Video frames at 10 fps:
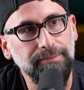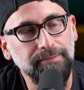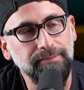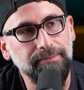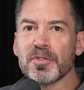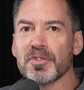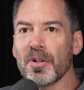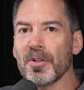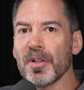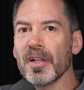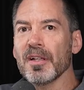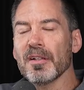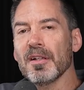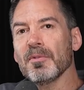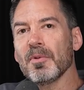Now, after
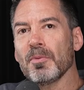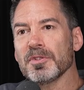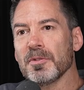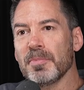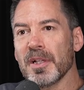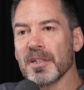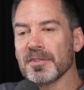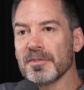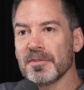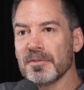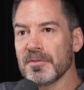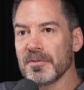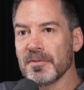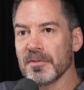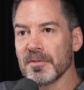starting, what was the biggest
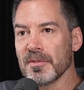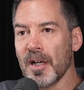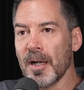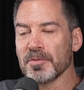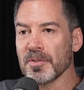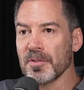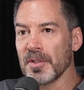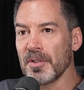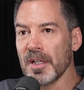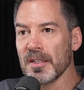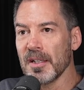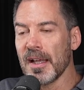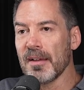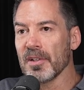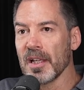obstacle that you had to
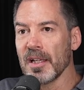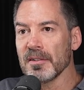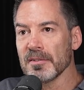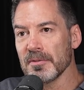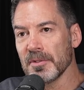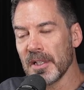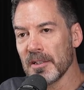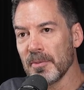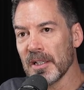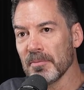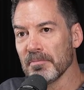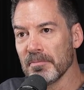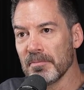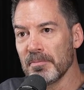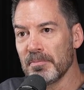navigate, where you had to make a
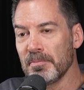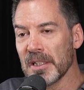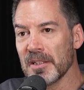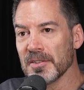big